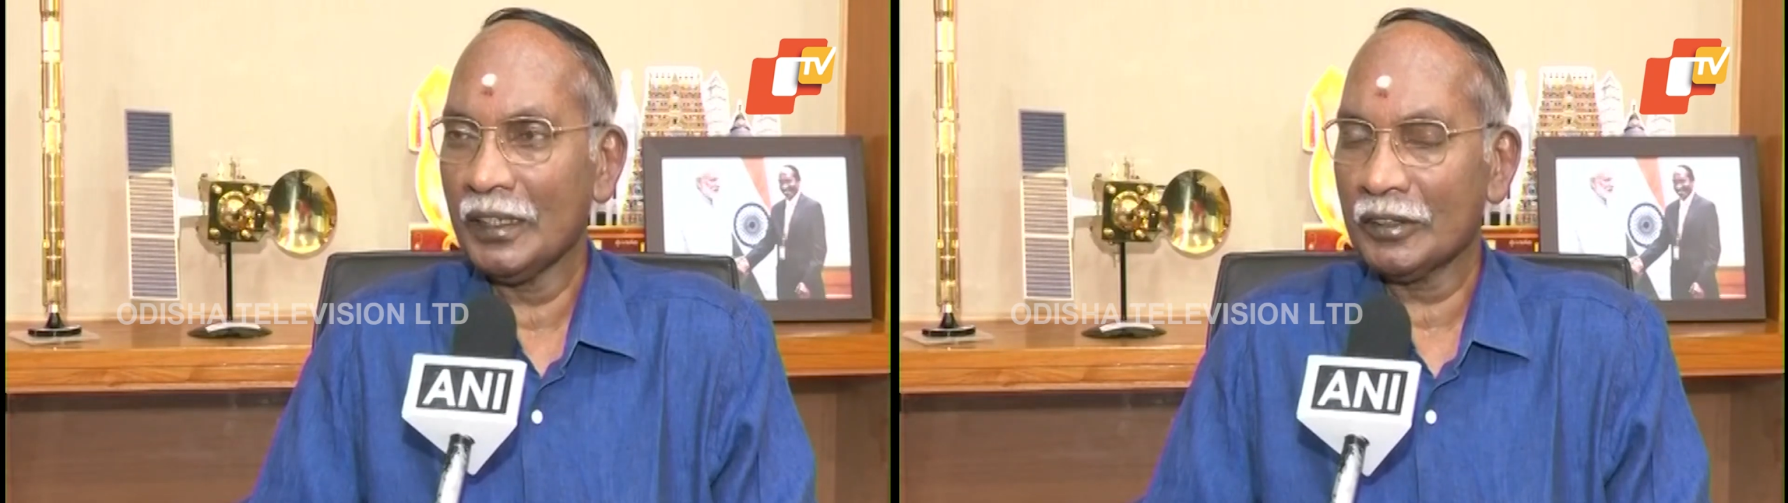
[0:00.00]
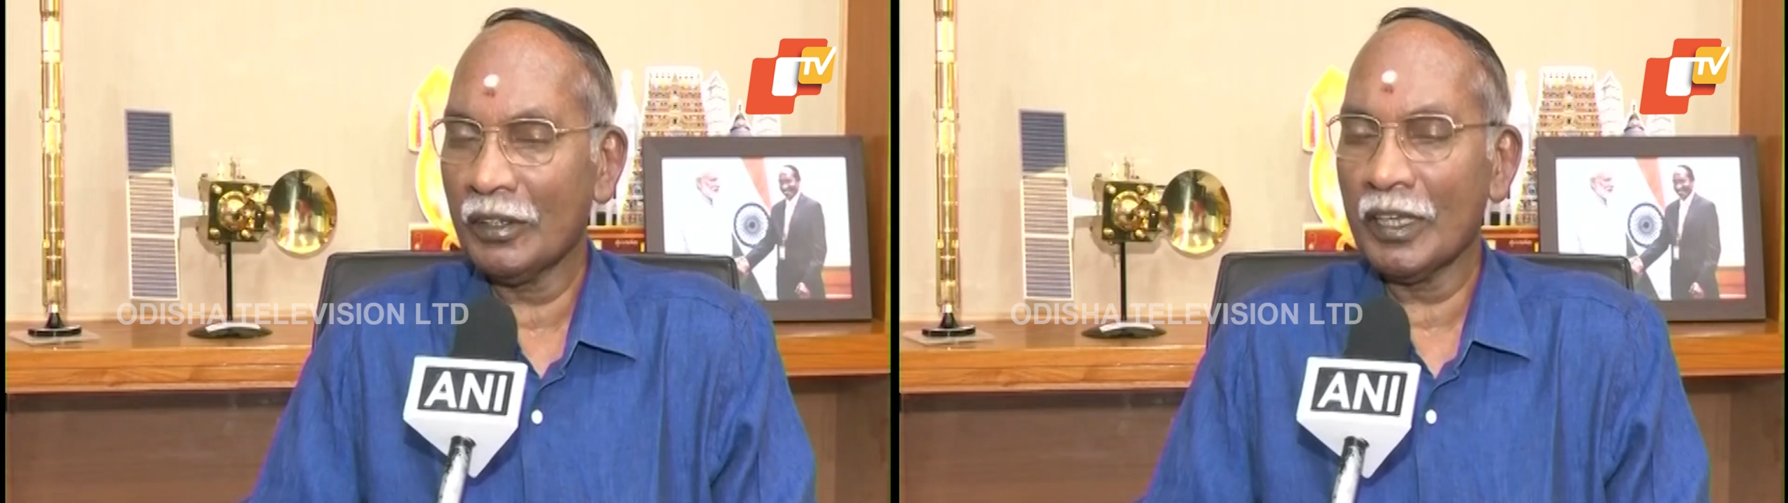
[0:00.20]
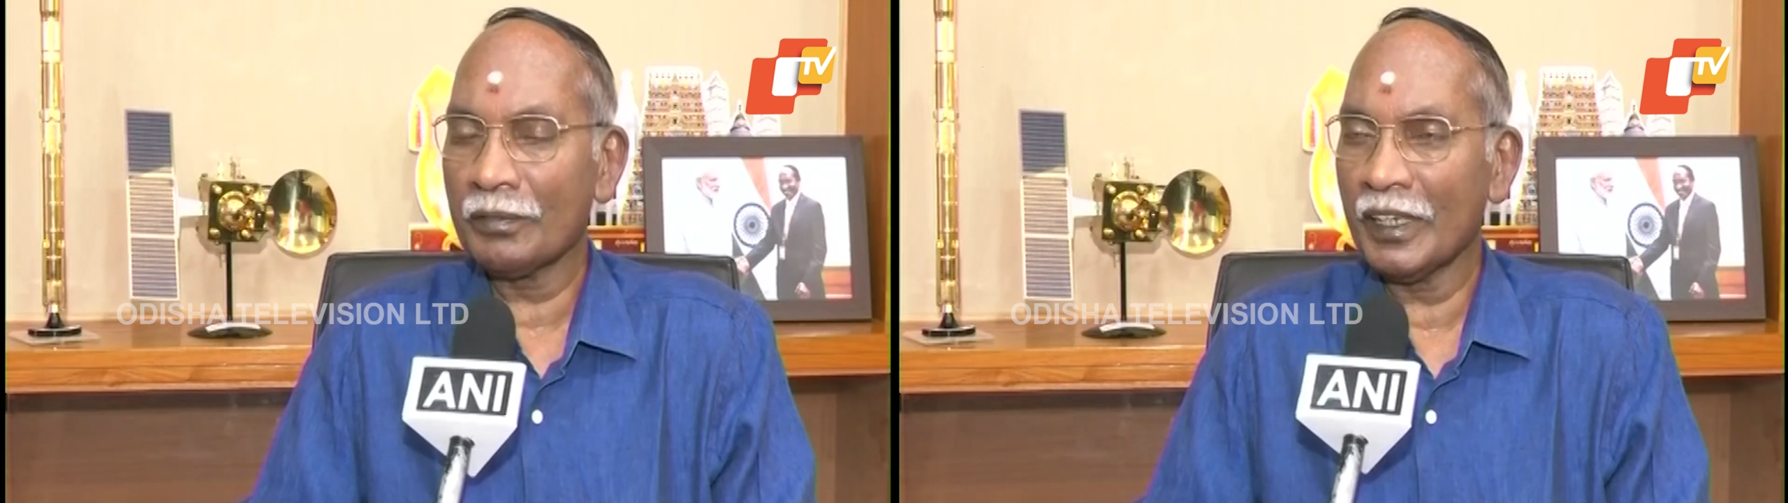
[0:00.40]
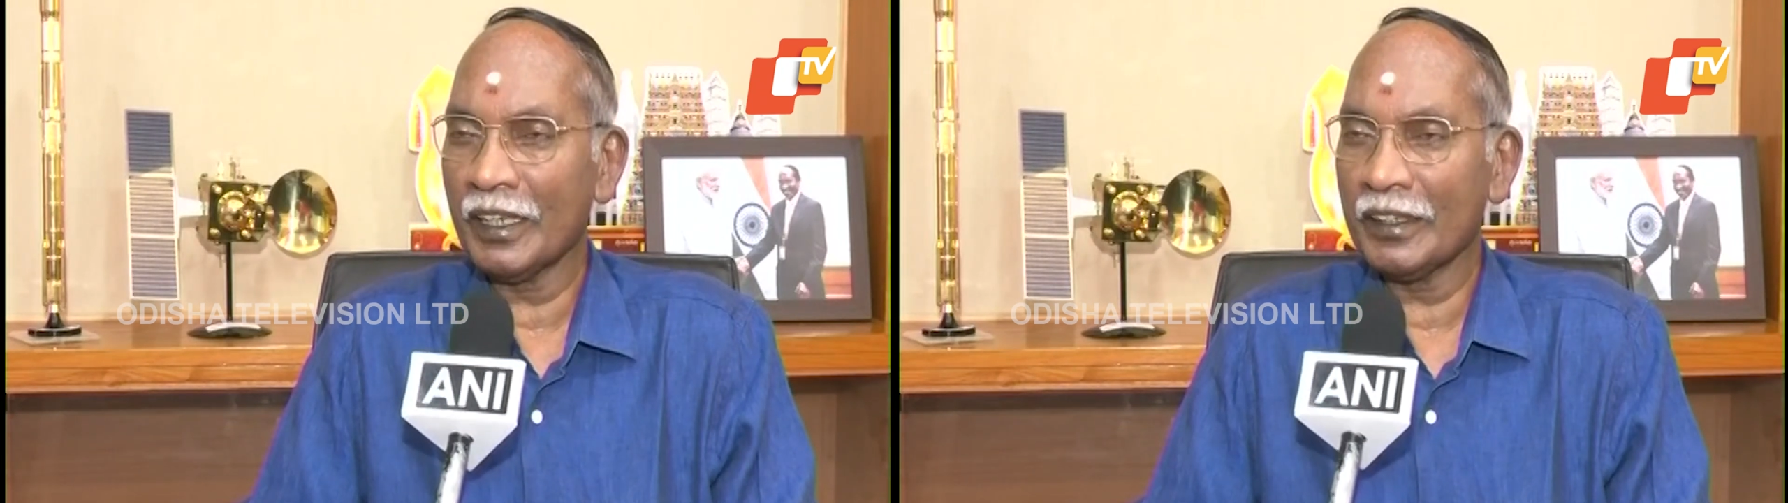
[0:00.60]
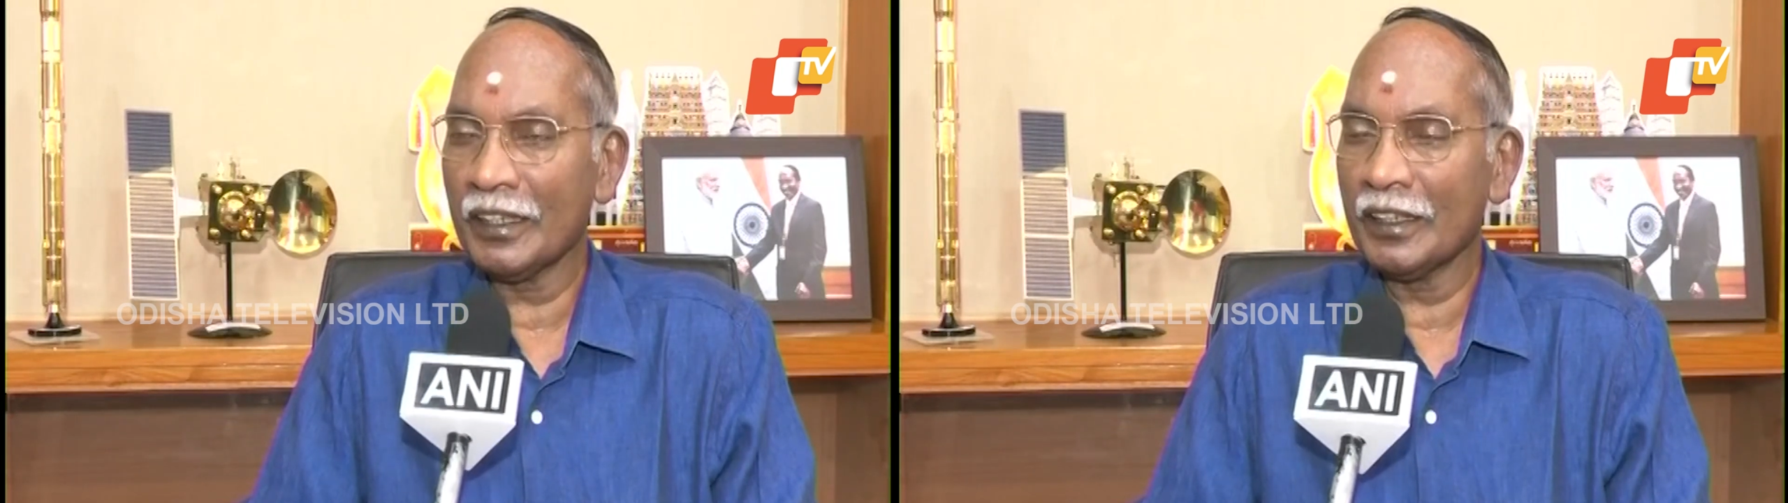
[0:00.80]
So
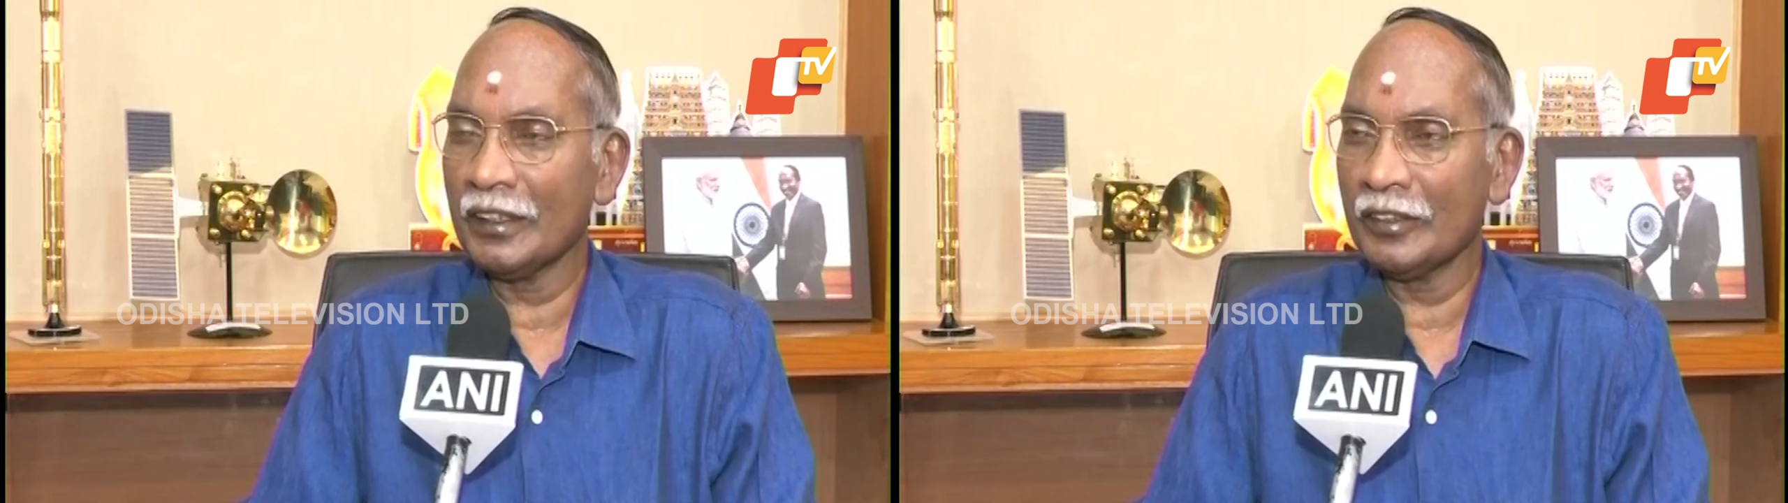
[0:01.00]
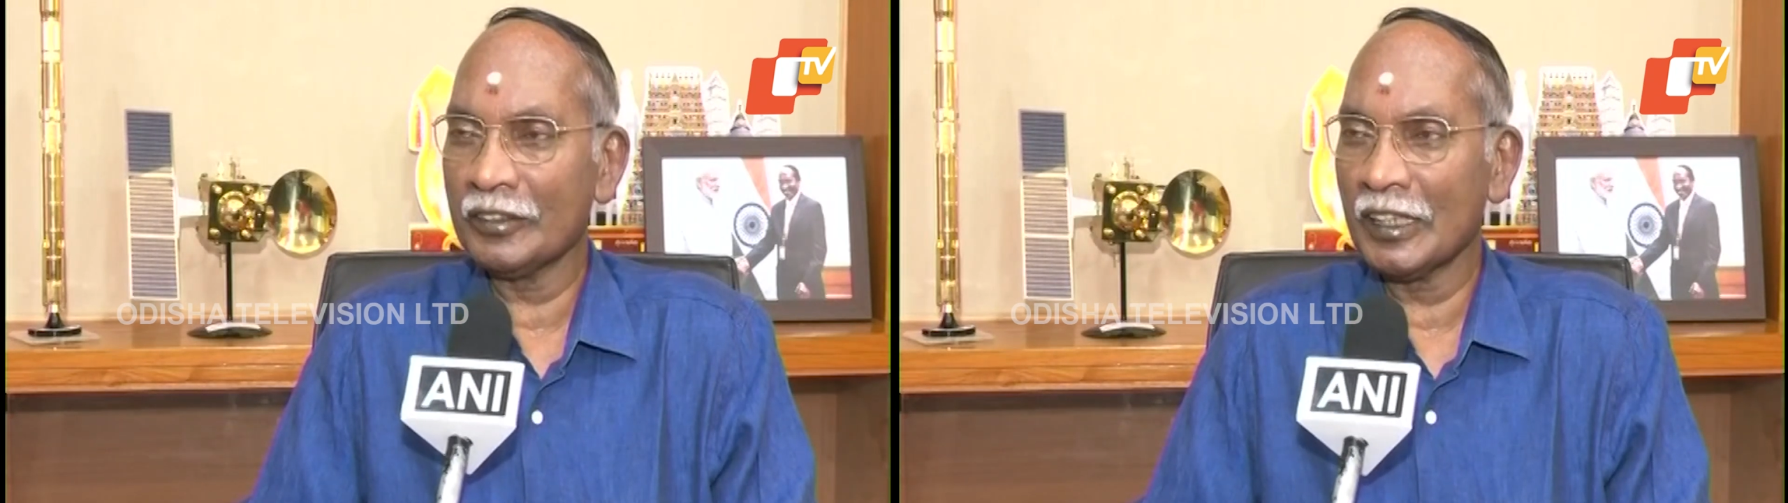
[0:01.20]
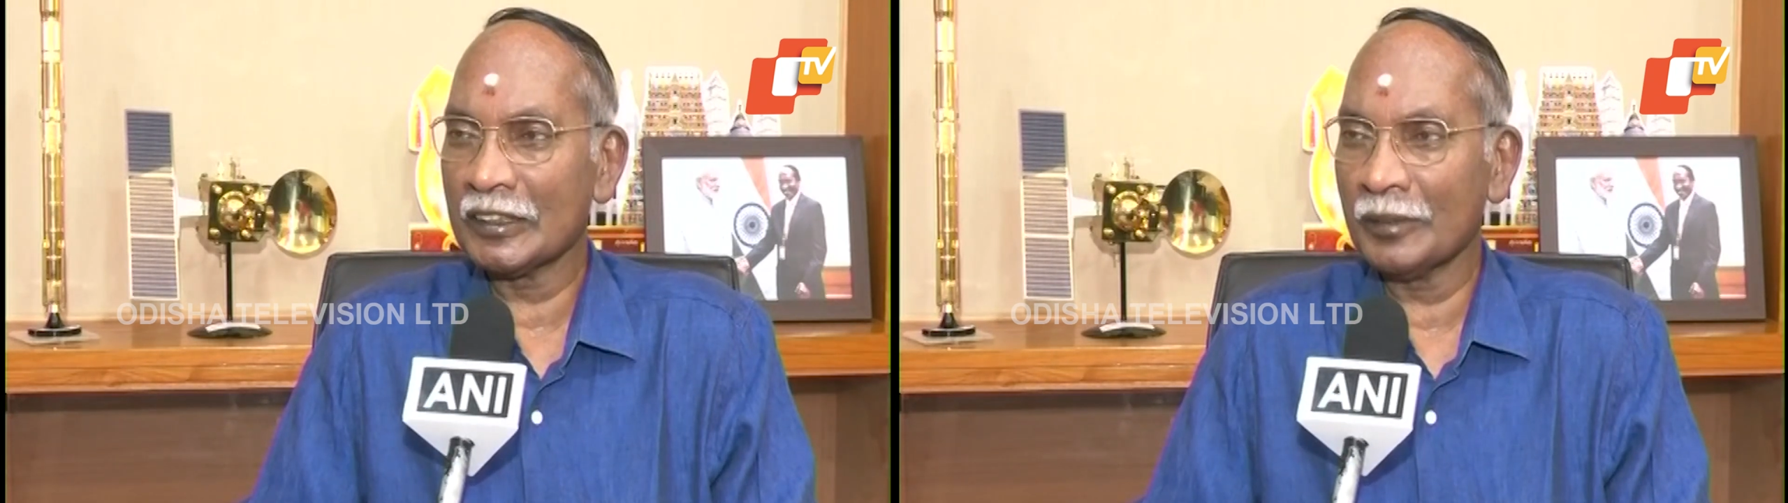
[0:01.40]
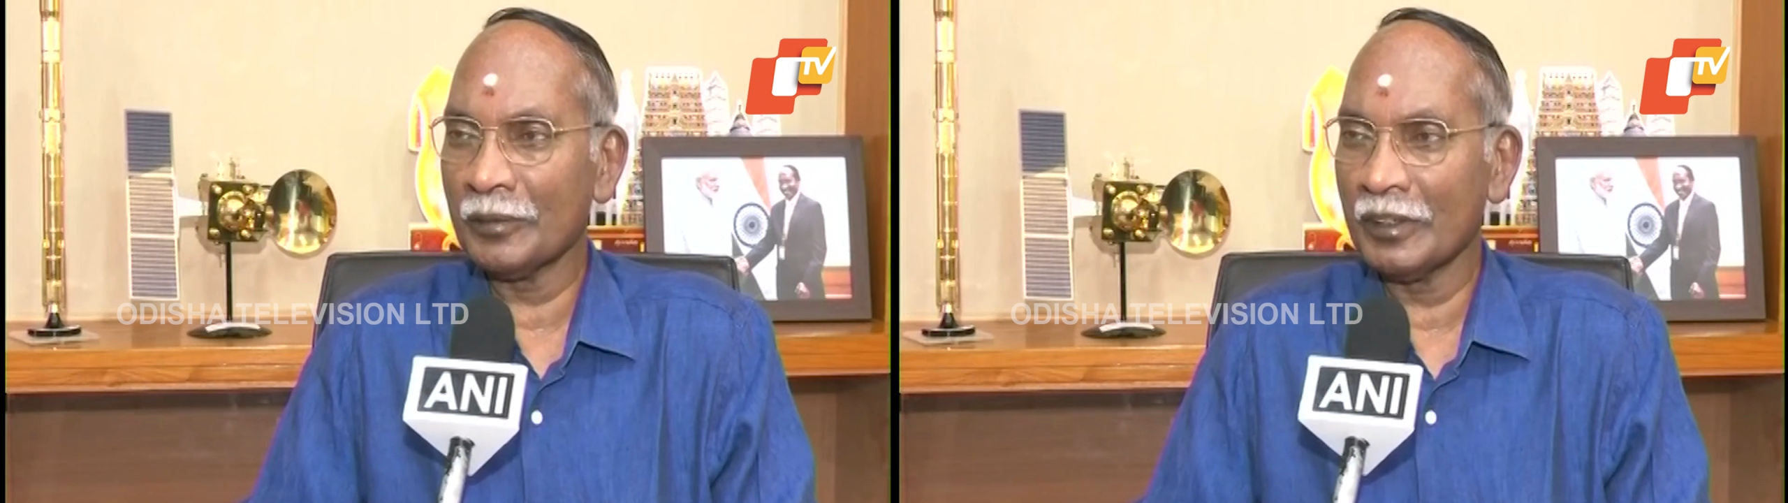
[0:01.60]
definitely that enthusiasm